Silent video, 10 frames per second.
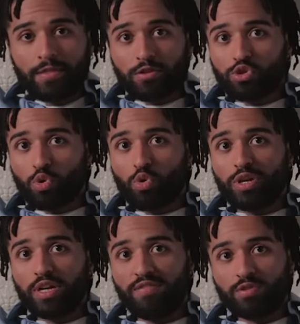the
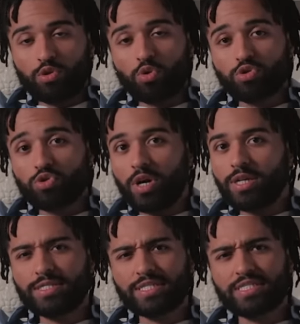story of a tortured,
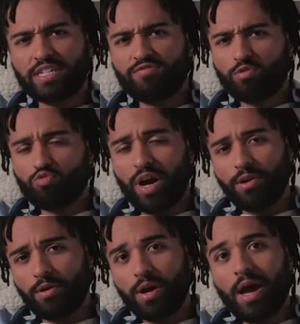unsuccessful
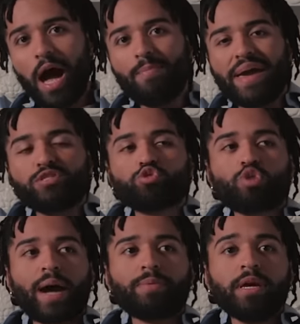writer, a man
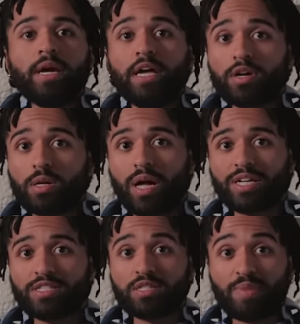trapped in the
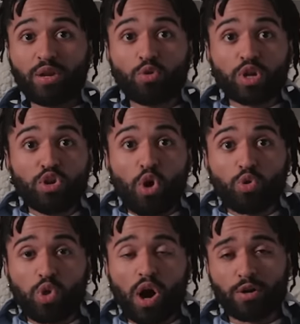closet, a man who can no
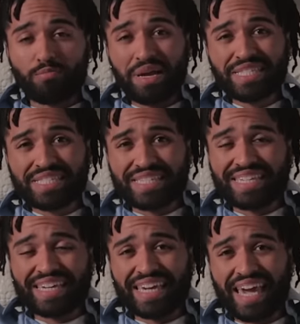longer
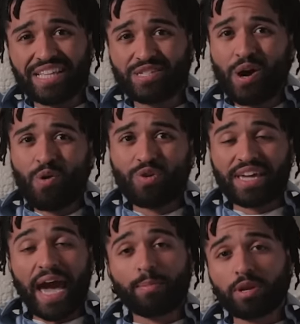mentally engage with
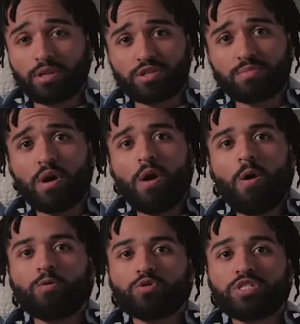capitalism,
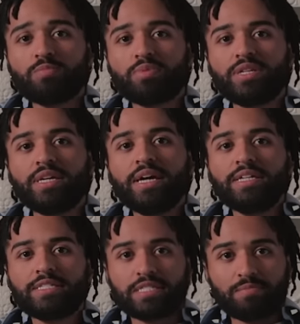or simply
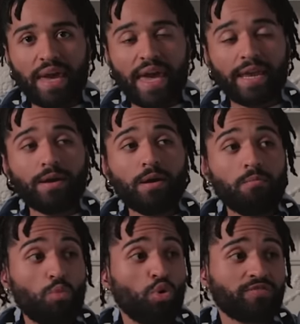just a man
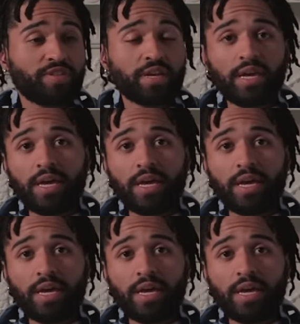morphed